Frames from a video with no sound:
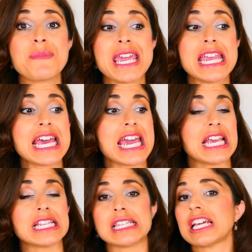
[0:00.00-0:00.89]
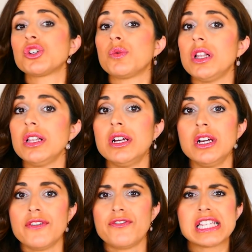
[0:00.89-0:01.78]
mean a sexual,
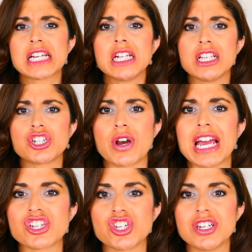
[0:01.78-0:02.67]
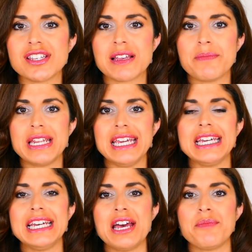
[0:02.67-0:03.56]
physical attraction to somebody,
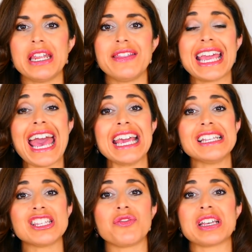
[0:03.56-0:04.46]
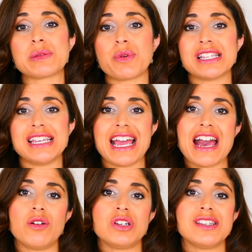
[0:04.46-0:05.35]
but in the case of expressing
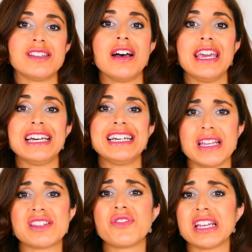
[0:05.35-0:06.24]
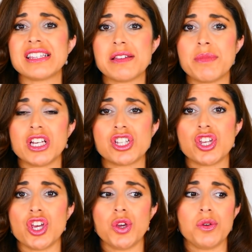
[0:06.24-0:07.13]
our desire, it's very similar
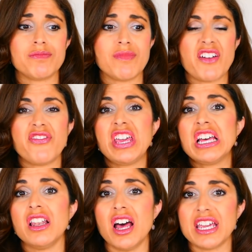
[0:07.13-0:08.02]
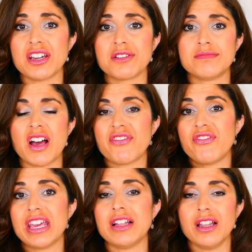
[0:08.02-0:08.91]
to I feel
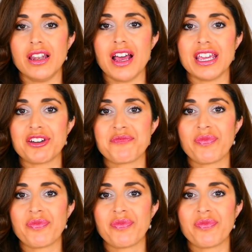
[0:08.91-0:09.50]
like.